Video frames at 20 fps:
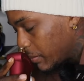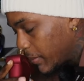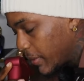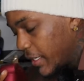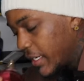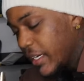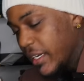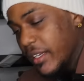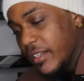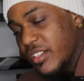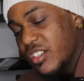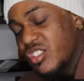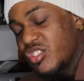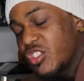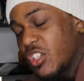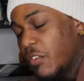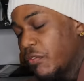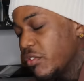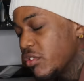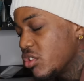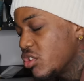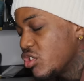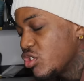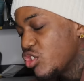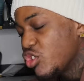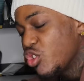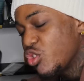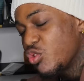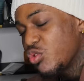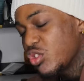Man, this stuff is
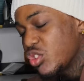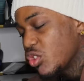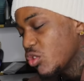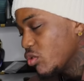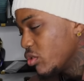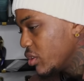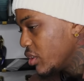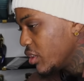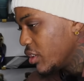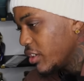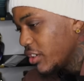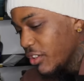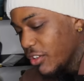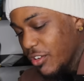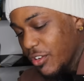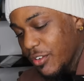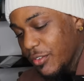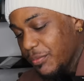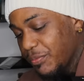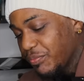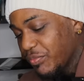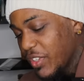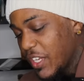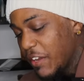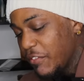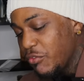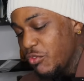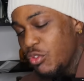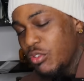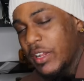so, so good, y'all.
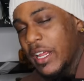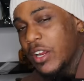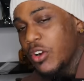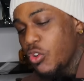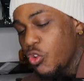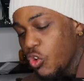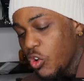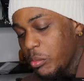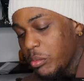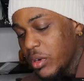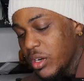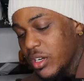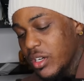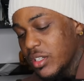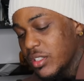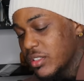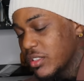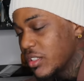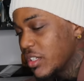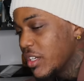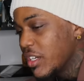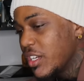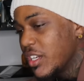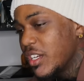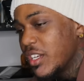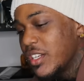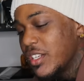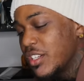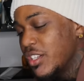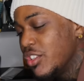If you like gourmands,
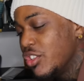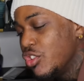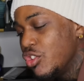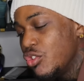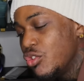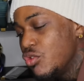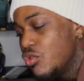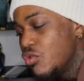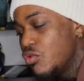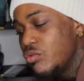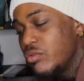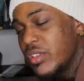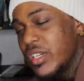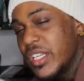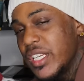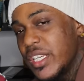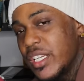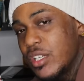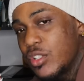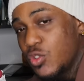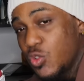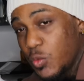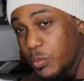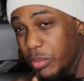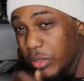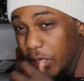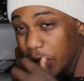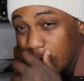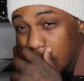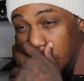you need to
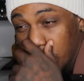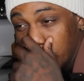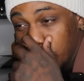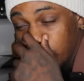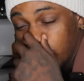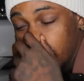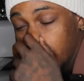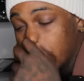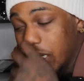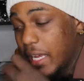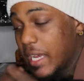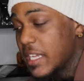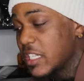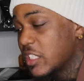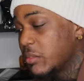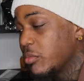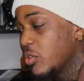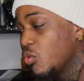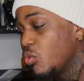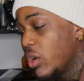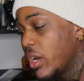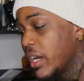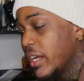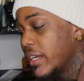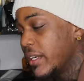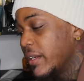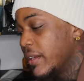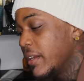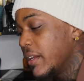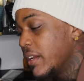pick up
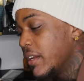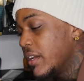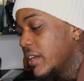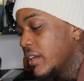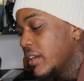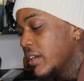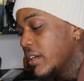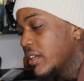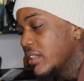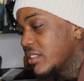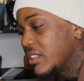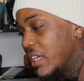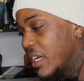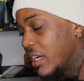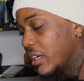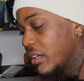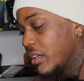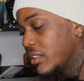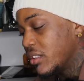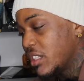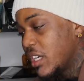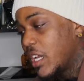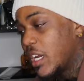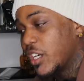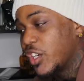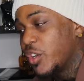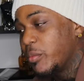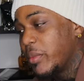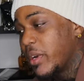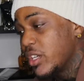Casamorati
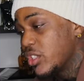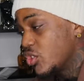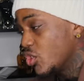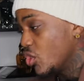Italica by